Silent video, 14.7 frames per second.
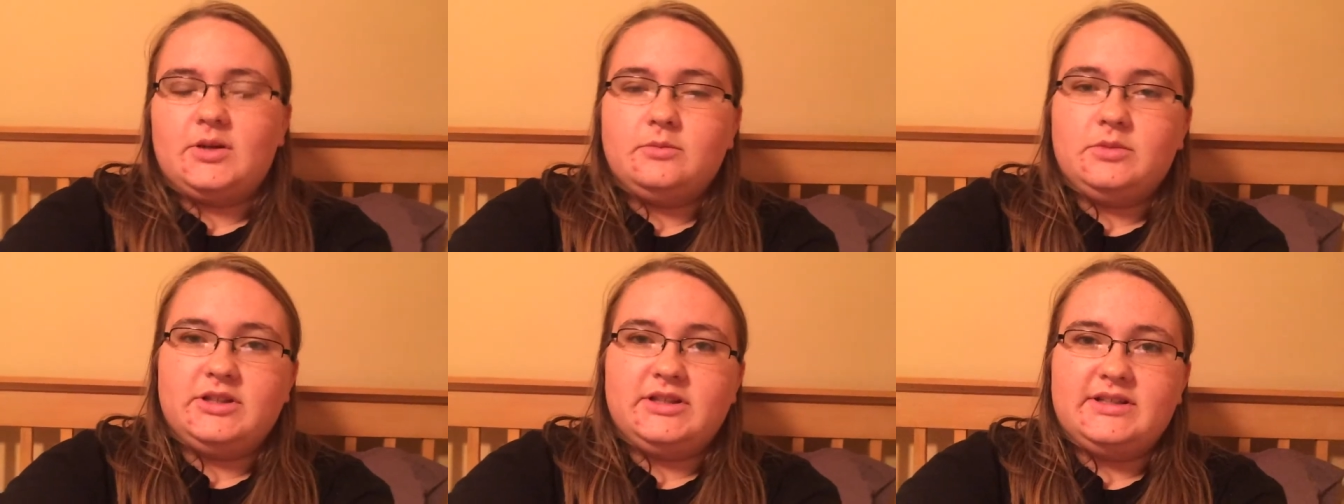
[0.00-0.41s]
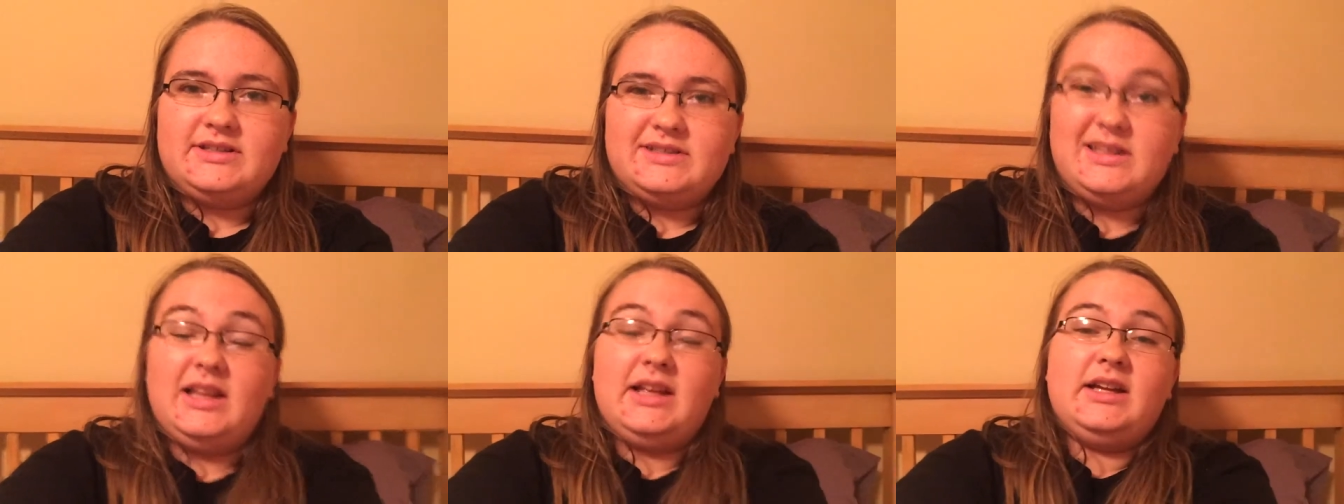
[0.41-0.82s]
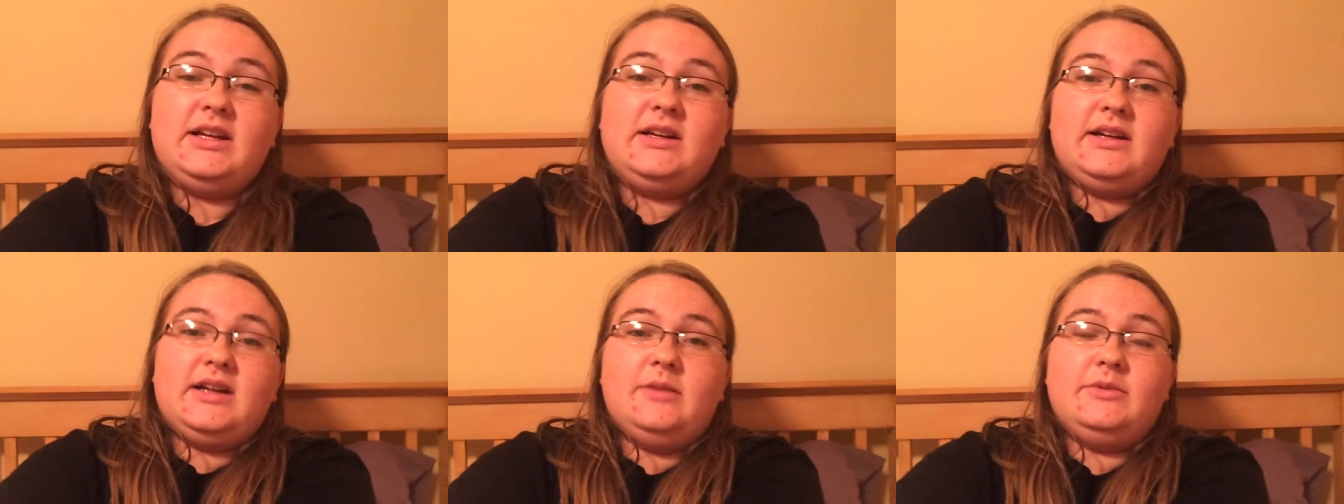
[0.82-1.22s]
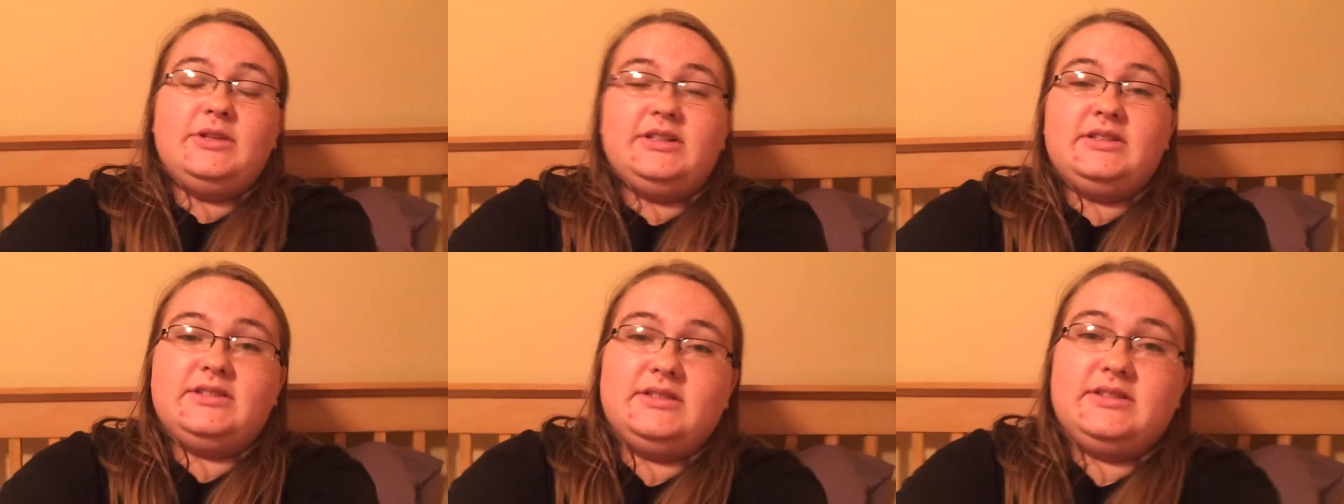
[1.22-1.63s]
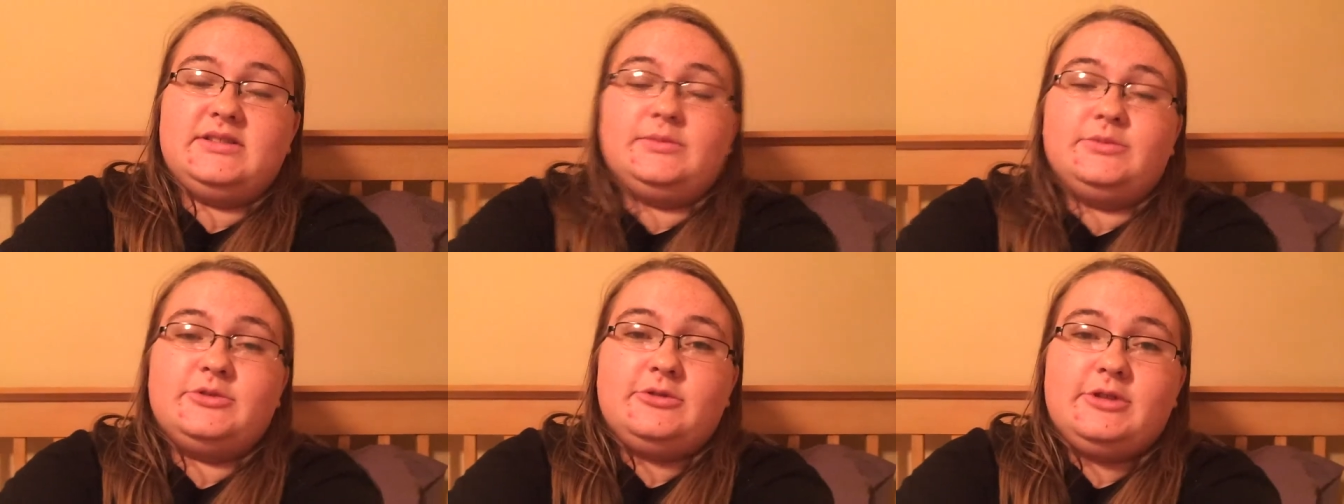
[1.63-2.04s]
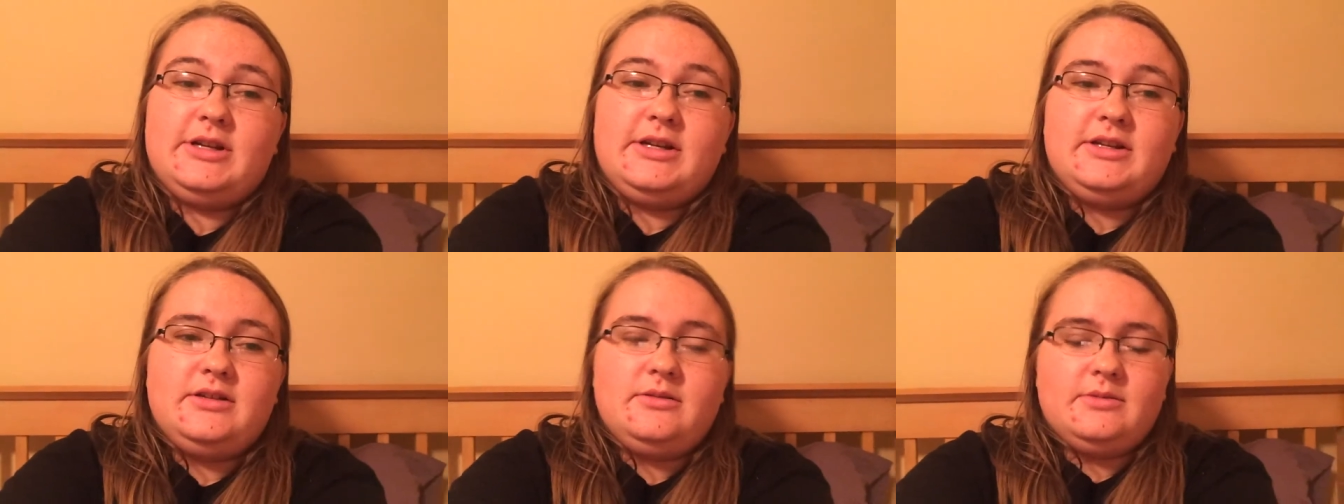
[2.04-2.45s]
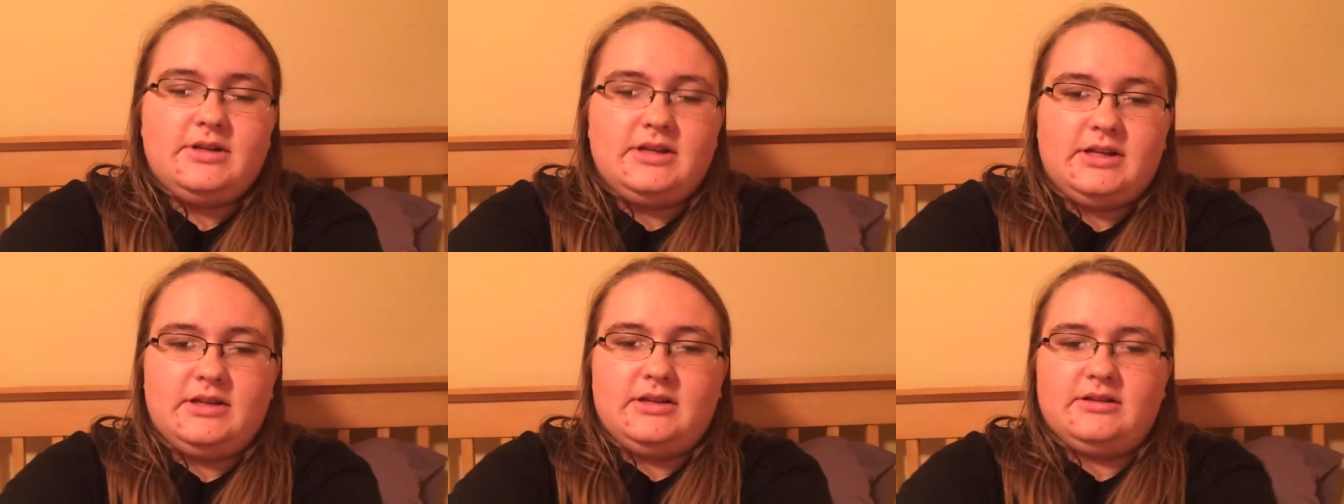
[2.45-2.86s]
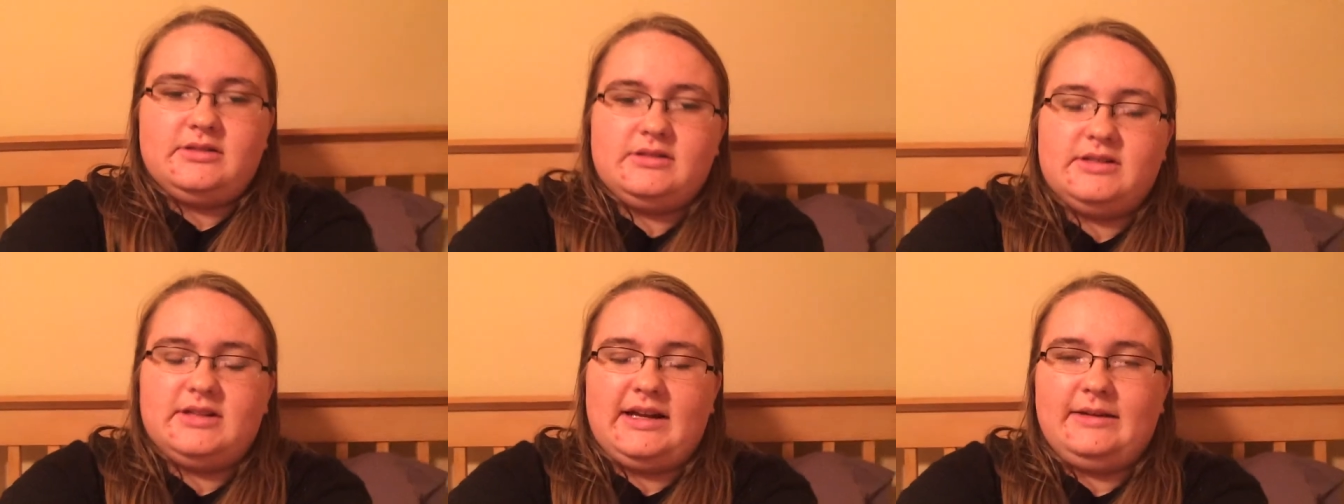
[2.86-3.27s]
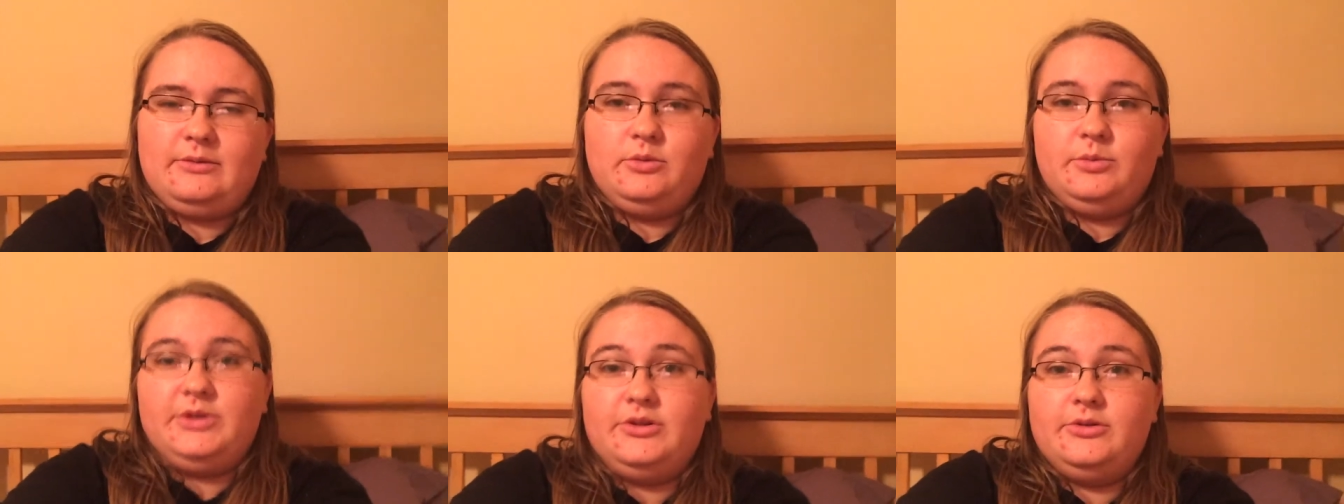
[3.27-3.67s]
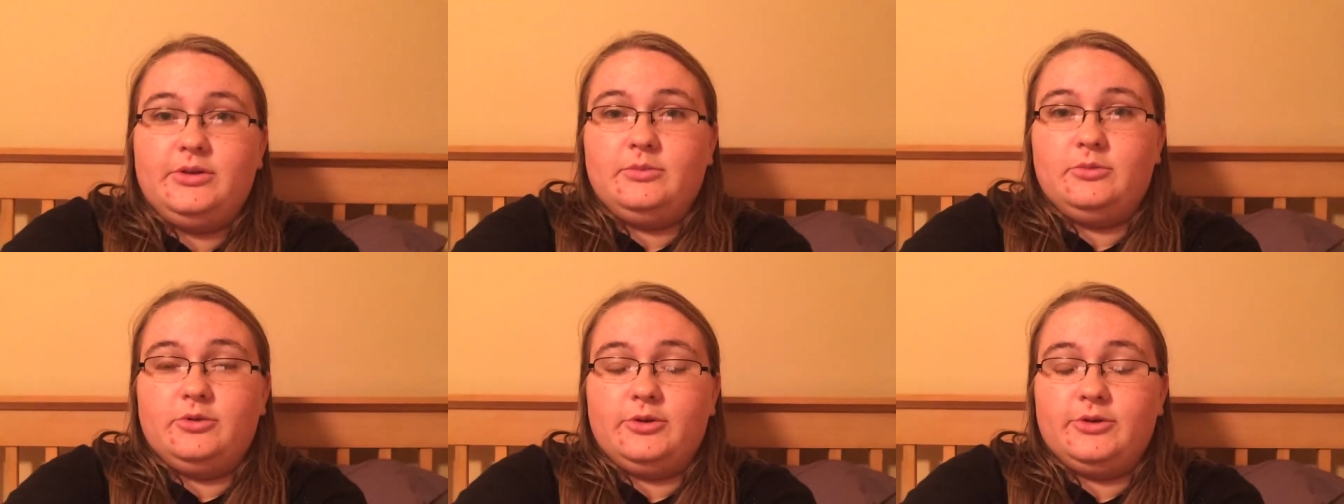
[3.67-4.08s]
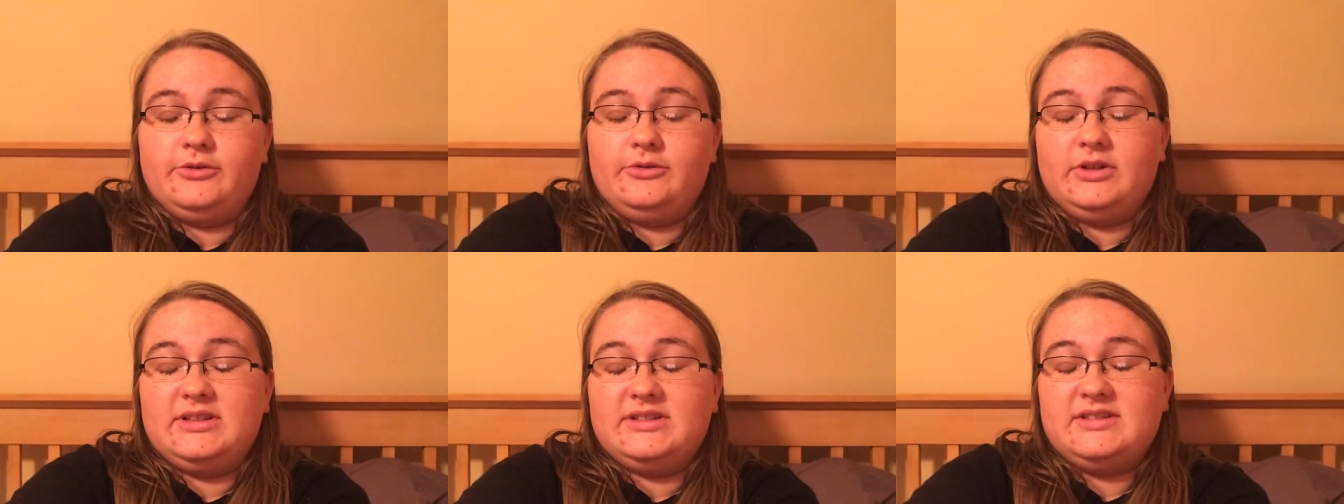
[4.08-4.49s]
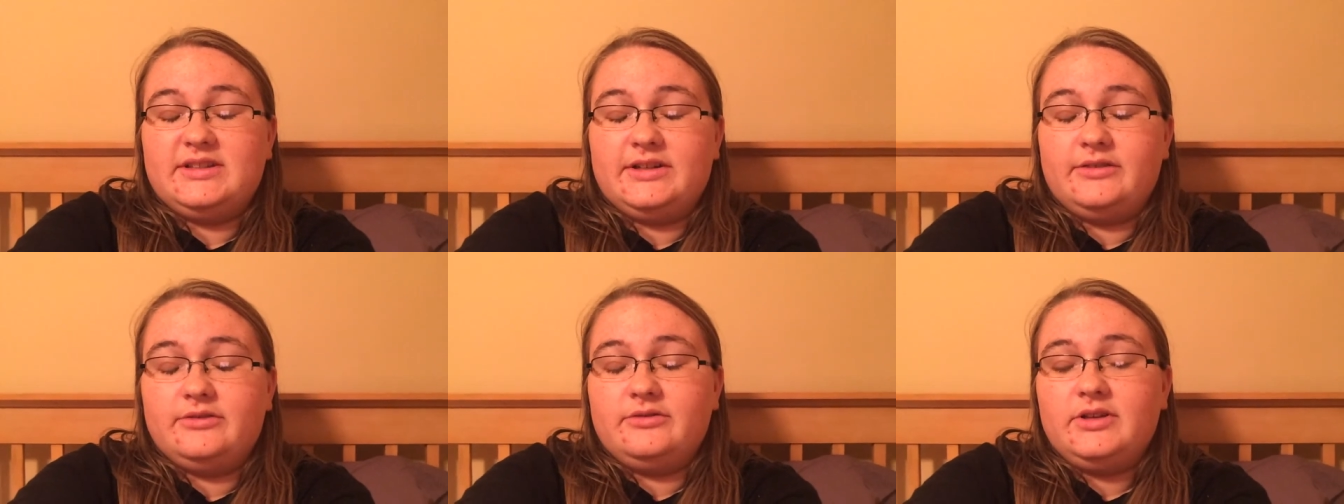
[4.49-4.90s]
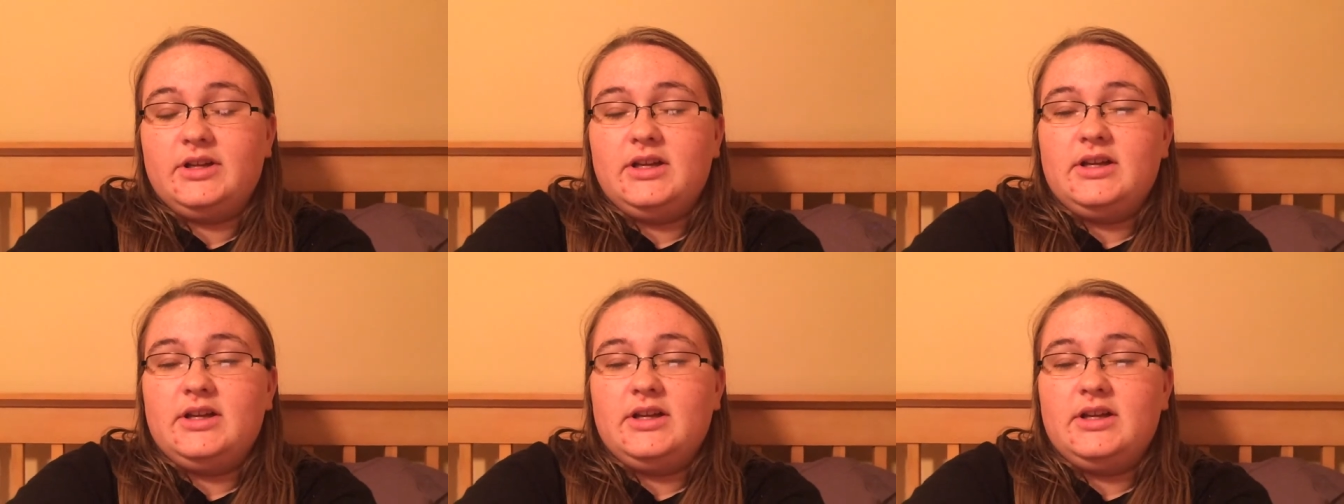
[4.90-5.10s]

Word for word: please like, comment, and subscribe, and I will be doing more fun stuff.